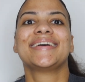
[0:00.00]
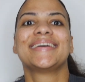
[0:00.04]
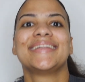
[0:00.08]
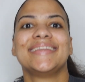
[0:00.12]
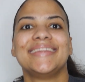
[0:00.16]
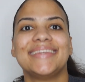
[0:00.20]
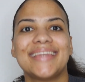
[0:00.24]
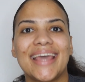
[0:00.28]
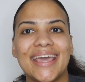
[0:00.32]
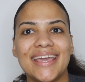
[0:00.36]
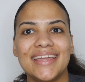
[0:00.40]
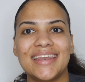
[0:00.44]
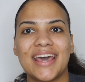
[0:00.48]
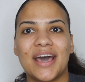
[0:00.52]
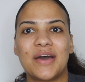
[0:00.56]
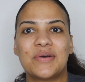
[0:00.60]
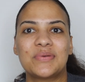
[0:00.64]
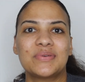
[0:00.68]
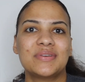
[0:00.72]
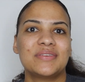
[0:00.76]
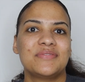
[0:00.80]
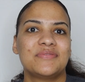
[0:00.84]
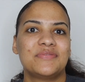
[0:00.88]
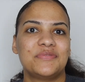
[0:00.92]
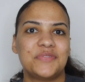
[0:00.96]
Lay
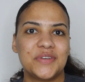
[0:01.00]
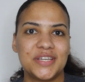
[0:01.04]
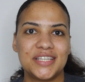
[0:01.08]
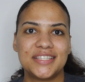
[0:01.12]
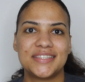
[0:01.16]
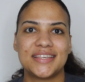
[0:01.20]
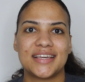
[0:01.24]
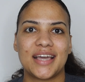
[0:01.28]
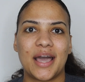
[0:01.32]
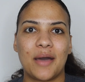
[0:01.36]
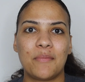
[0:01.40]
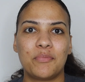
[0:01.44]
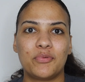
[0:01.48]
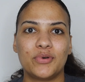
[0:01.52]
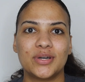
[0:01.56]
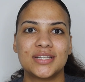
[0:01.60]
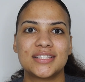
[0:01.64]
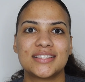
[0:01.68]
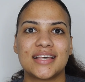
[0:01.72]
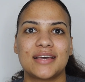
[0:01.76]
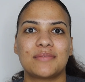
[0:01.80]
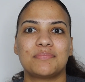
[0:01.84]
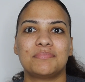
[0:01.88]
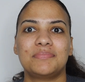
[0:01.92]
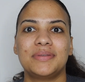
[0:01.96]
down facing
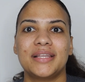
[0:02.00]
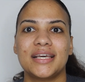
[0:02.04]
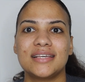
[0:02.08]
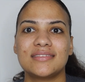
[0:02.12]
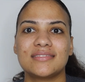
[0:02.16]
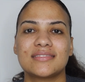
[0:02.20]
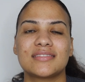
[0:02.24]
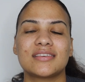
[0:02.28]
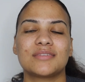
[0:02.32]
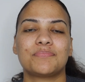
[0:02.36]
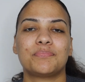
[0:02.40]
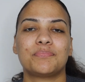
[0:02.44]
upwards and place the